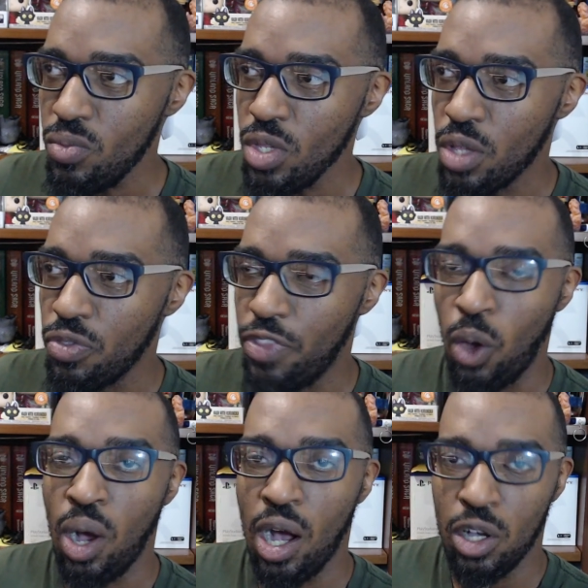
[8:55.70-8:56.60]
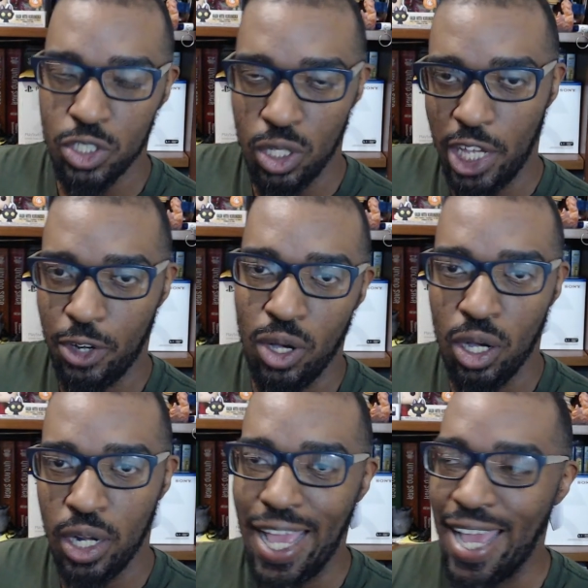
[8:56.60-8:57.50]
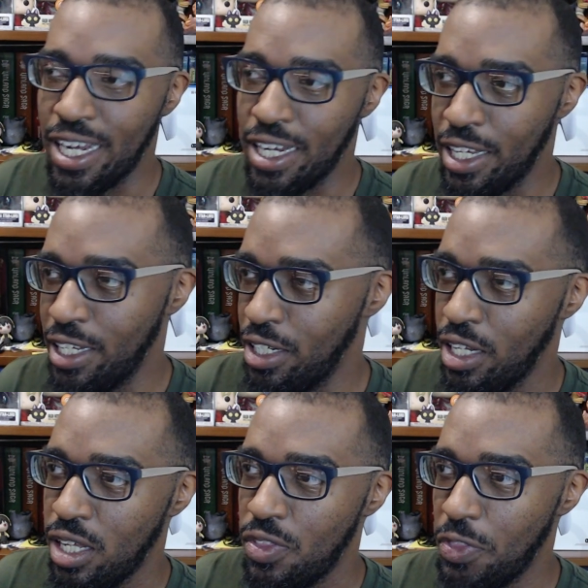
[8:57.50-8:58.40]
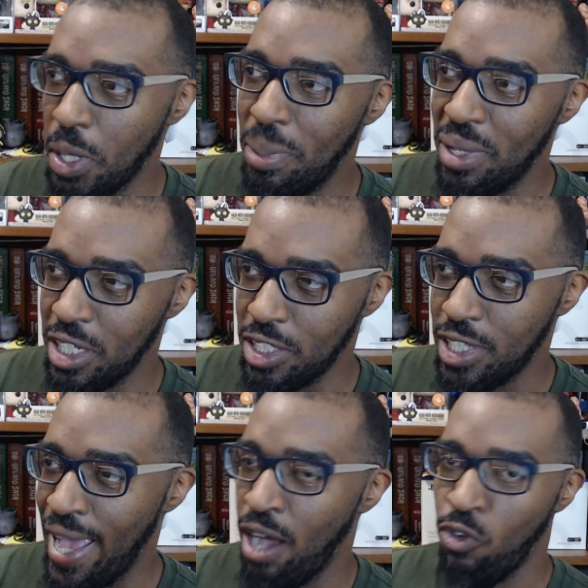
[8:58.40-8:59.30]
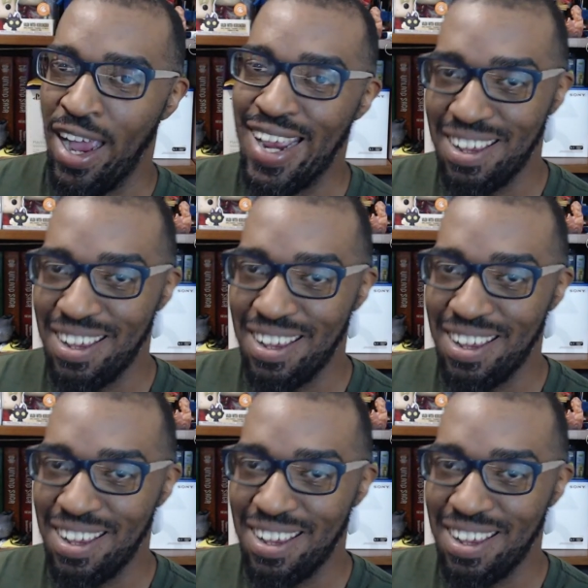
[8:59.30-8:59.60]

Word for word: they will also later on add in the ability to outright